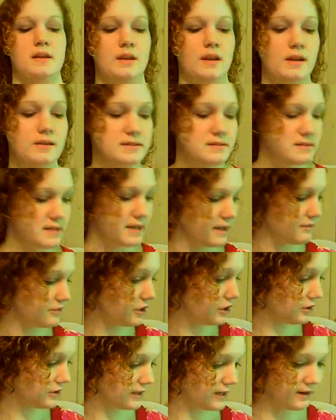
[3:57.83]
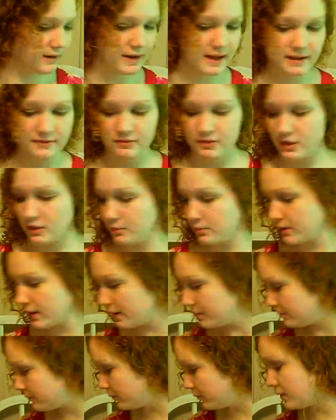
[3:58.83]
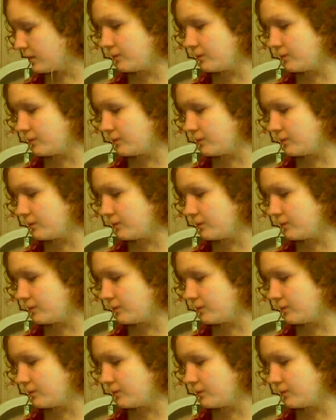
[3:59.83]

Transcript: Now since I have curly hair, I have no problem